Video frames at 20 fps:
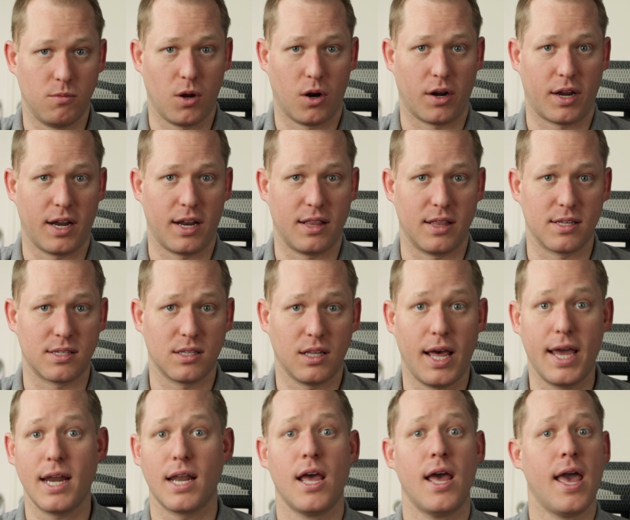are getting this
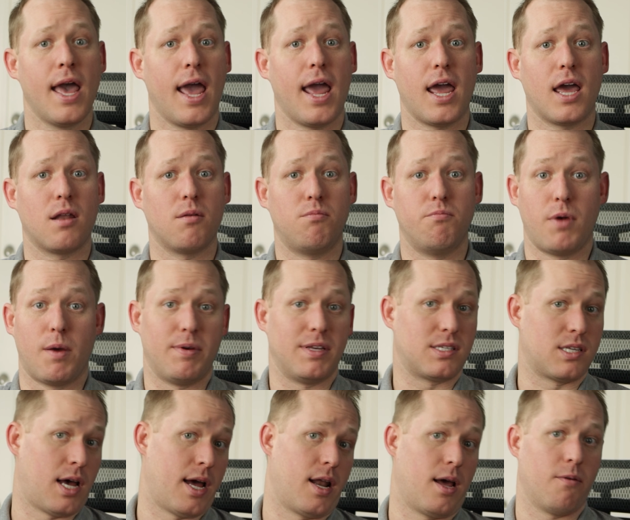late, and maybe
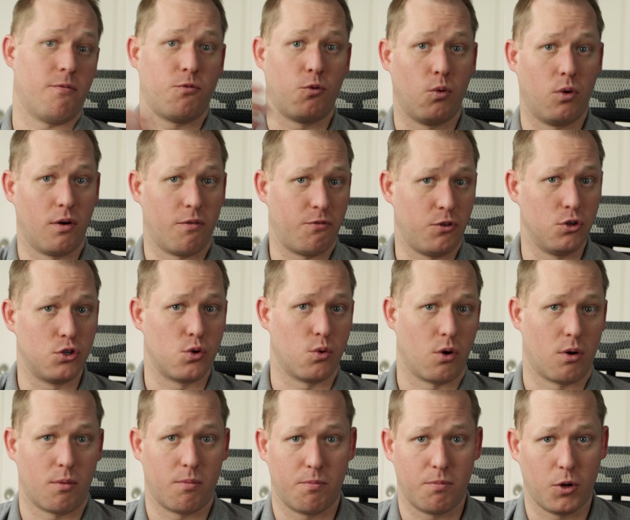sign up for
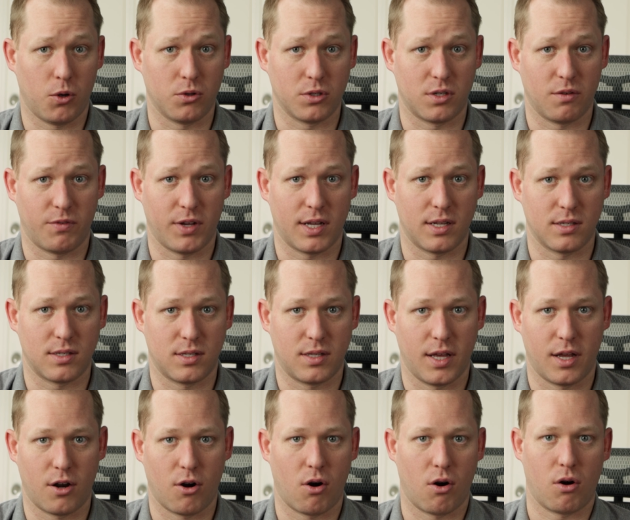future Pulse events
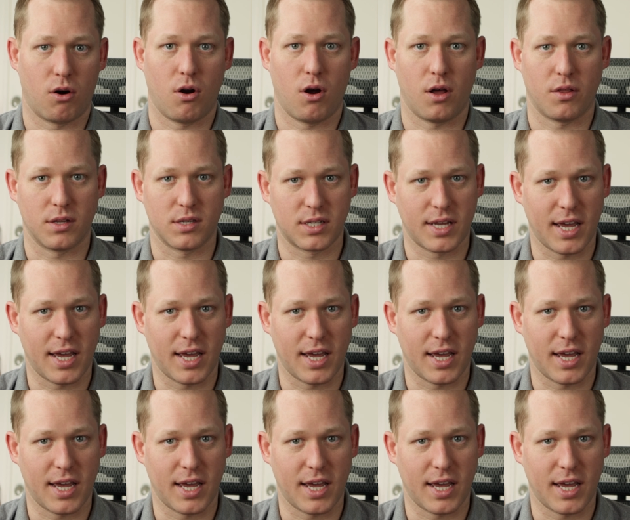that are on the